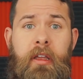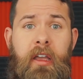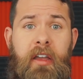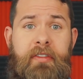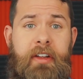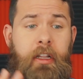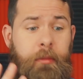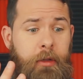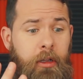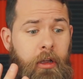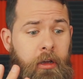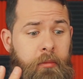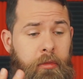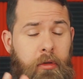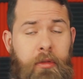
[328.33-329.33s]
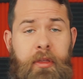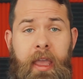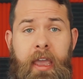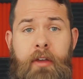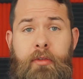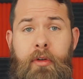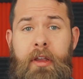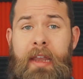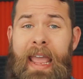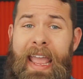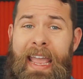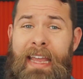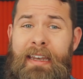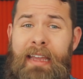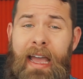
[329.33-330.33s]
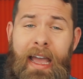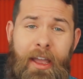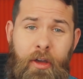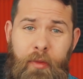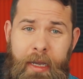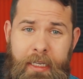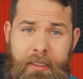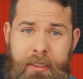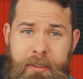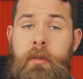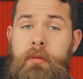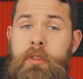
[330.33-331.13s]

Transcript: available on both Android and iOS.